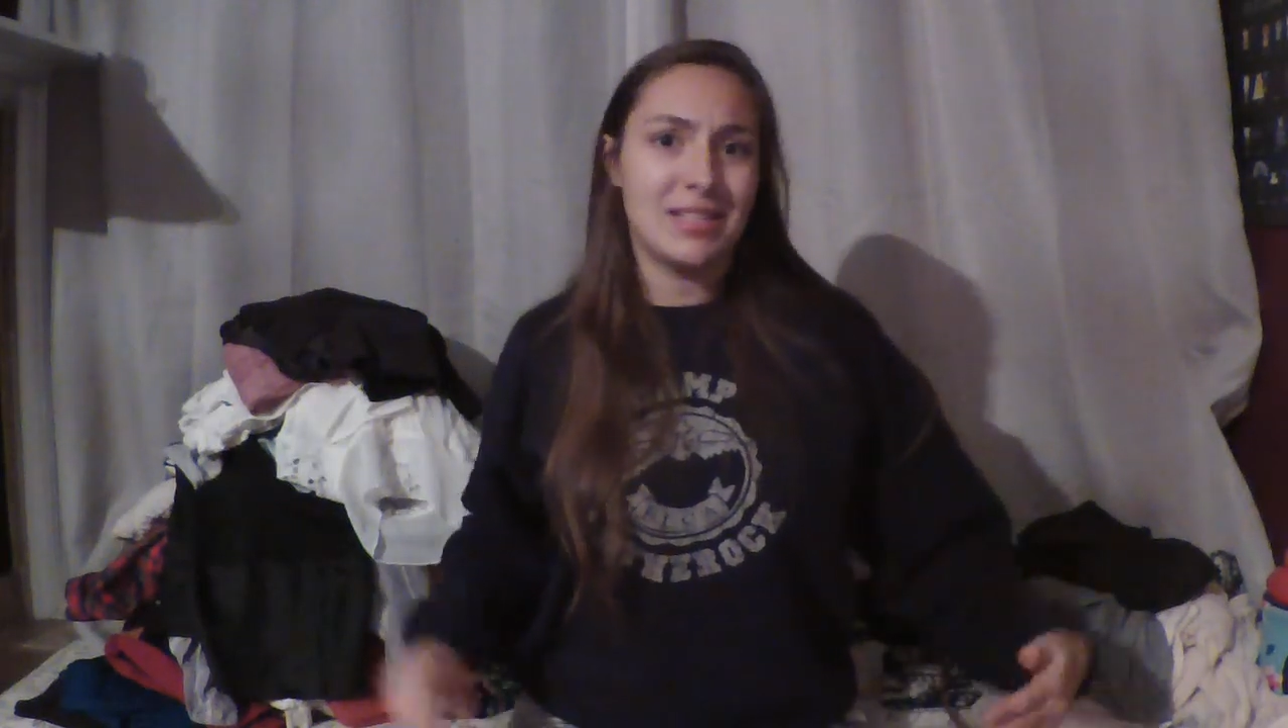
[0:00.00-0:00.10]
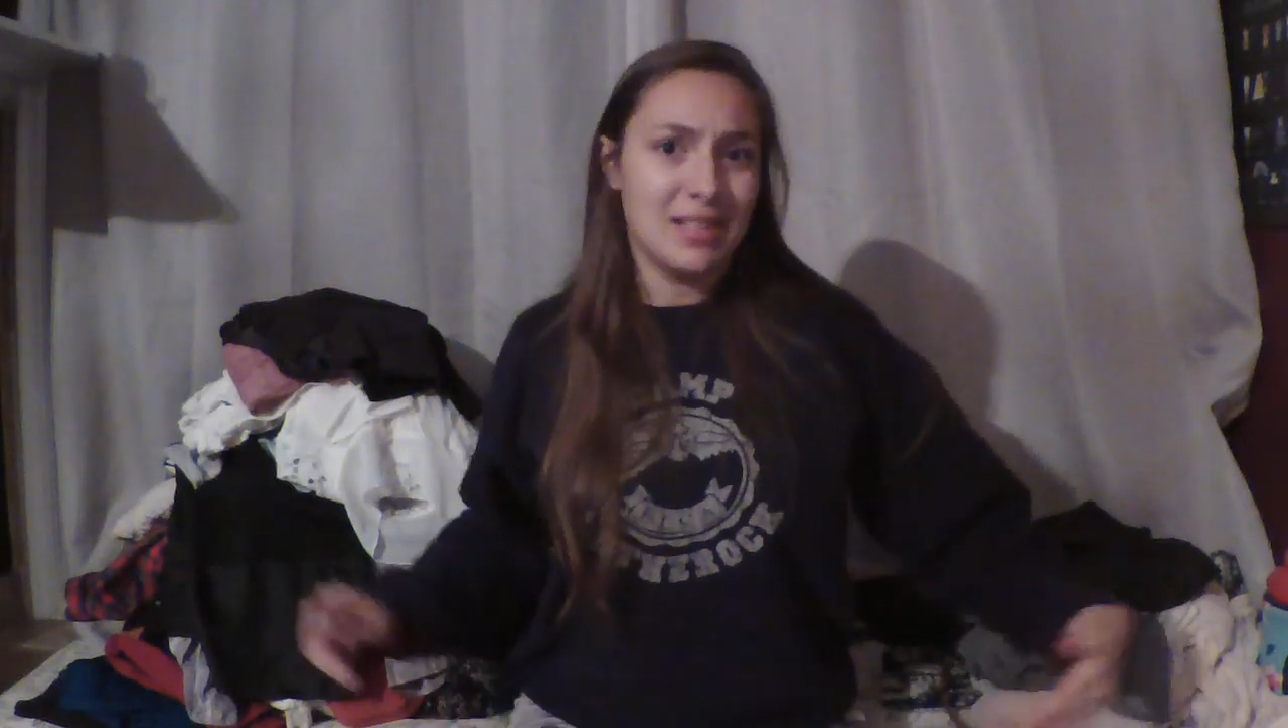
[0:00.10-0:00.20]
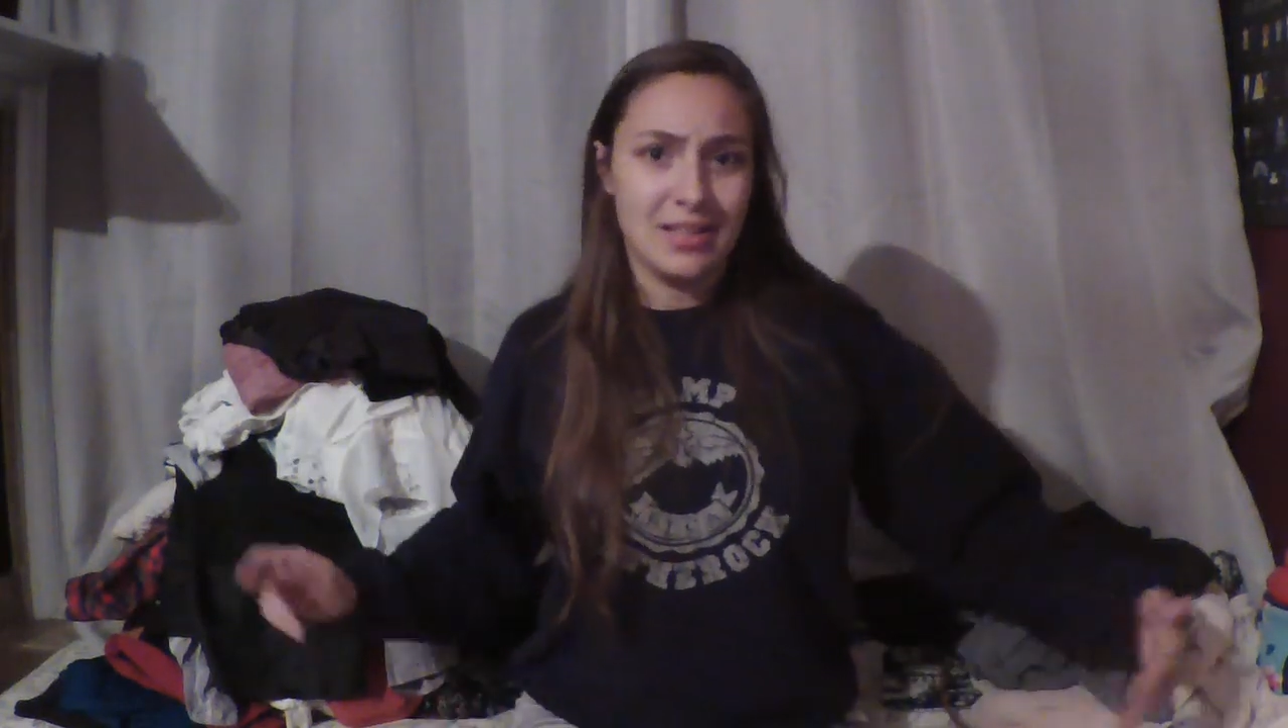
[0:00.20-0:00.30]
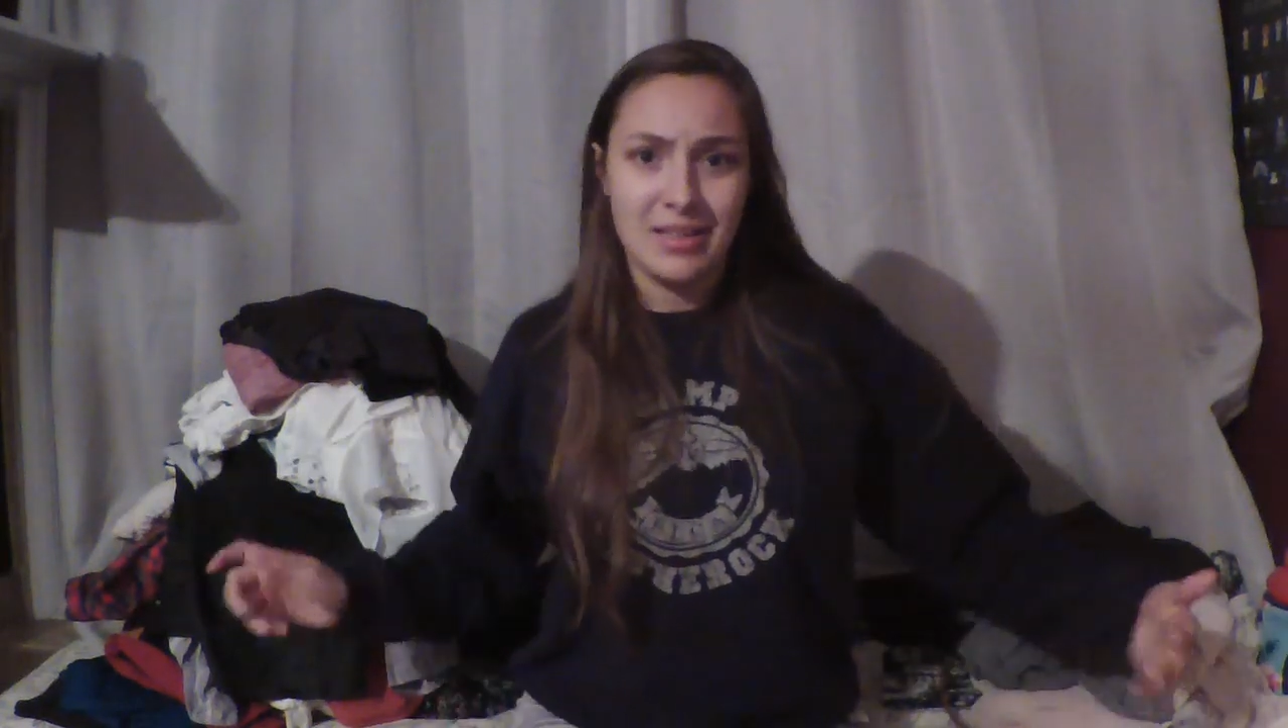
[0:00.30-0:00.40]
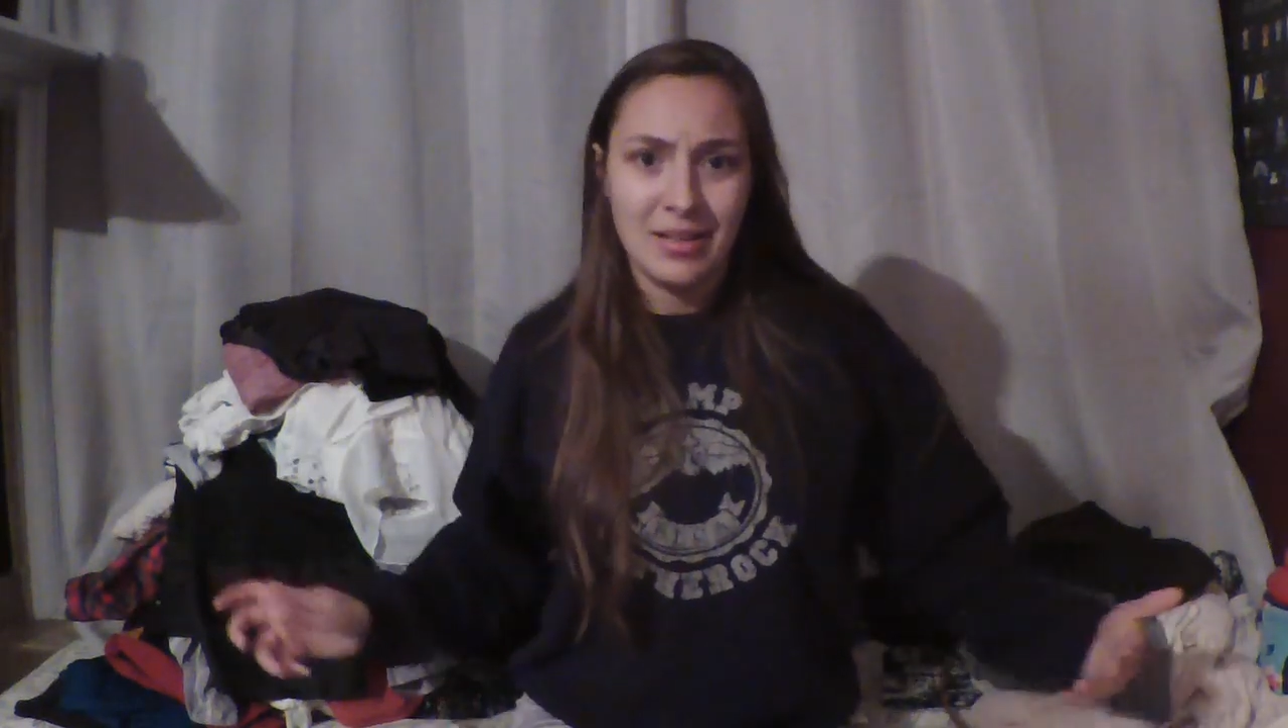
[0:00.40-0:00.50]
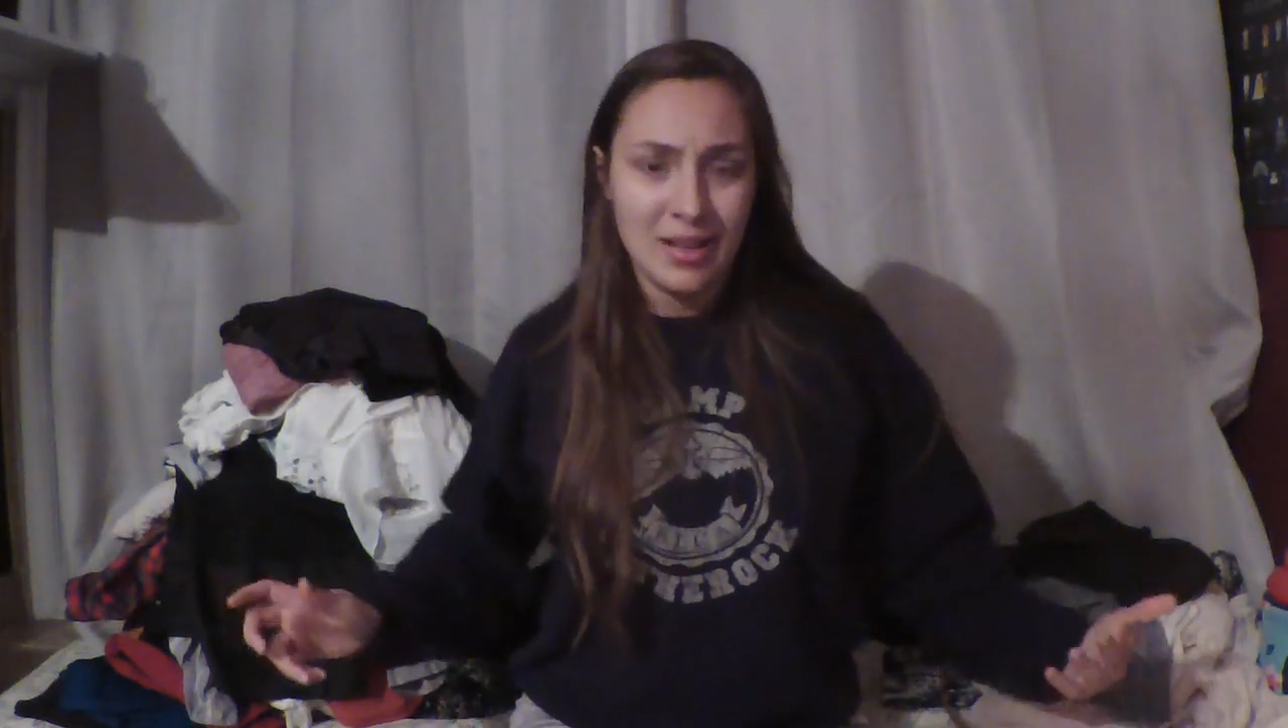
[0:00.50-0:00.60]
and